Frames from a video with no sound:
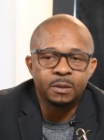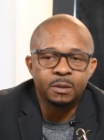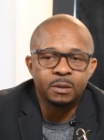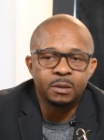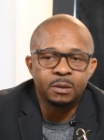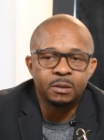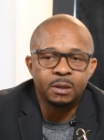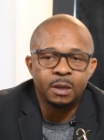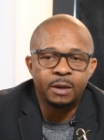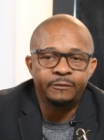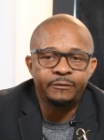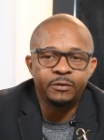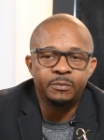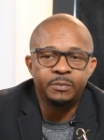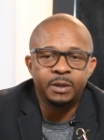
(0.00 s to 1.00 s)
you know, I
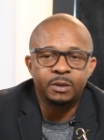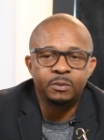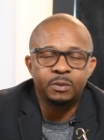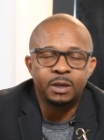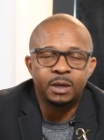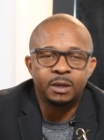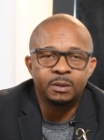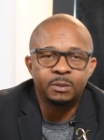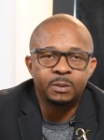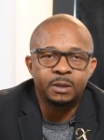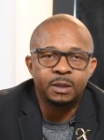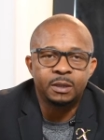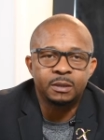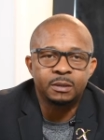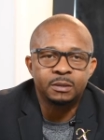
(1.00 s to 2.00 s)
feel better when I when
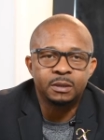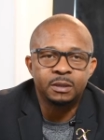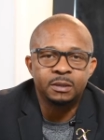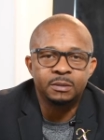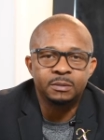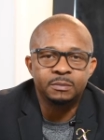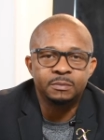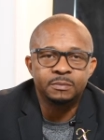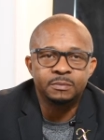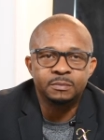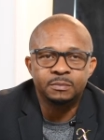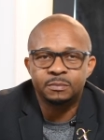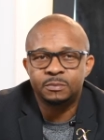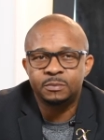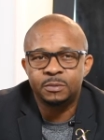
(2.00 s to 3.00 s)
I eat
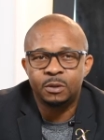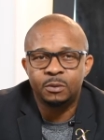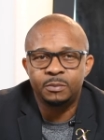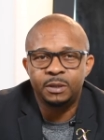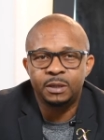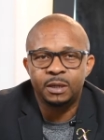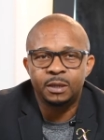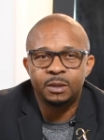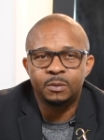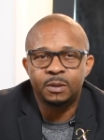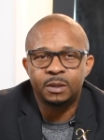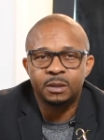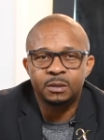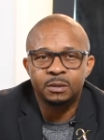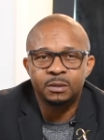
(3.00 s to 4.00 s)
no meat
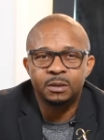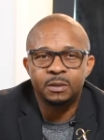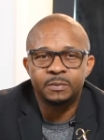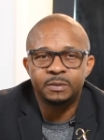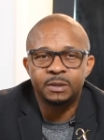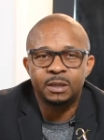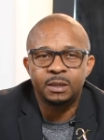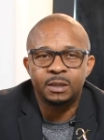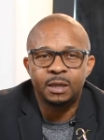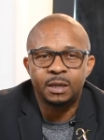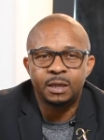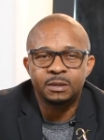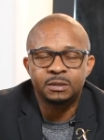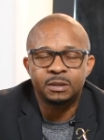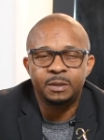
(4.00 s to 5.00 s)
anyway. You know what I'm saying?
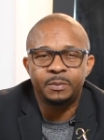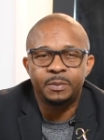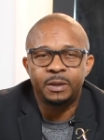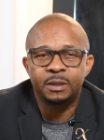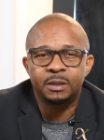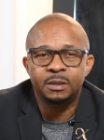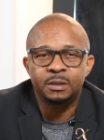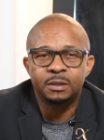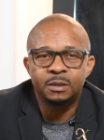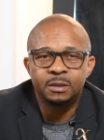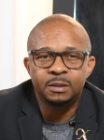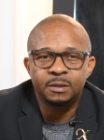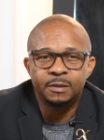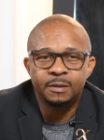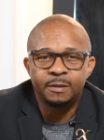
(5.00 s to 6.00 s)
Like I sleep better.
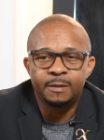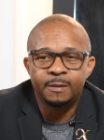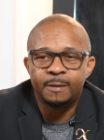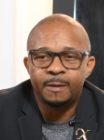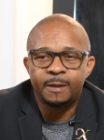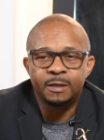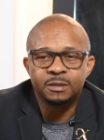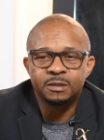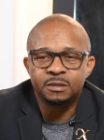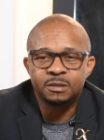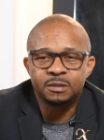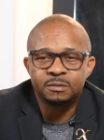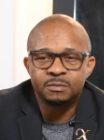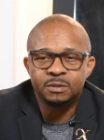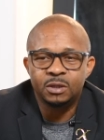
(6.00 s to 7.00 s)
I
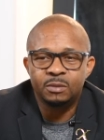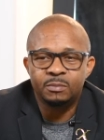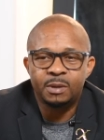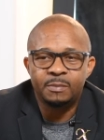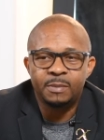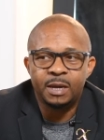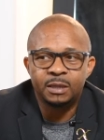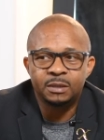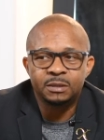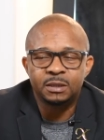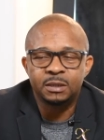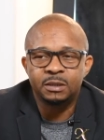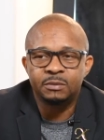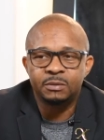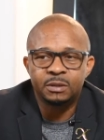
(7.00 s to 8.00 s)
just, you know, my mind is
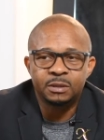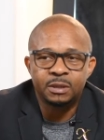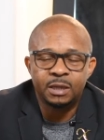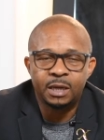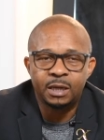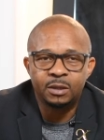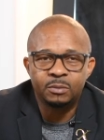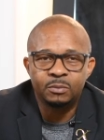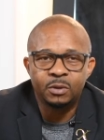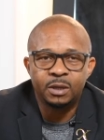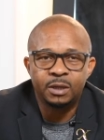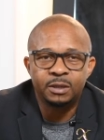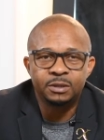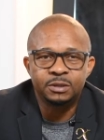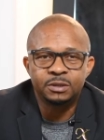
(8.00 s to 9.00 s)
clearer. I got a little more
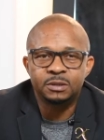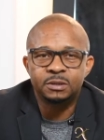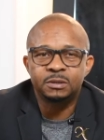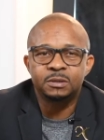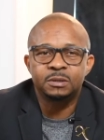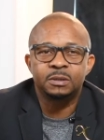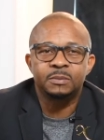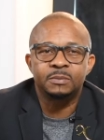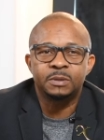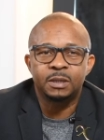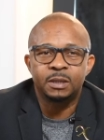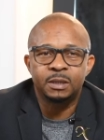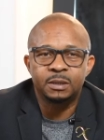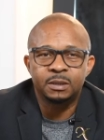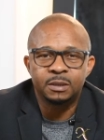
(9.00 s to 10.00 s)
energy. Yeah, you know what I'm
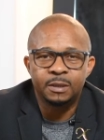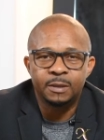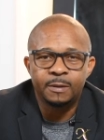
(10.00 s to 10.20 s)
saying?